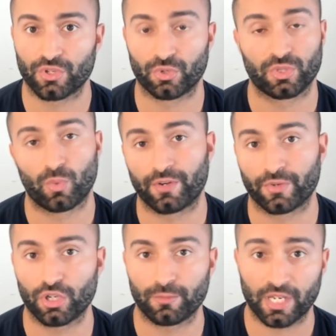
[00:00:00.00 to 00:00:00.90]
So it's a win for
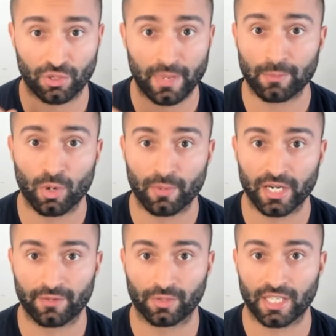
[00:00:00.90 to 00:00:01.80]
you, because you make more
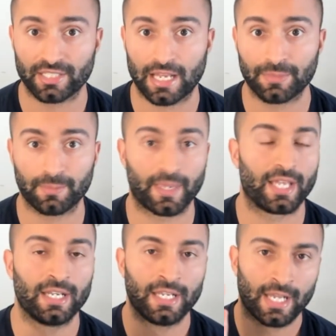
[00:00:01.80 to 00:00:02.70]
money for less time spent,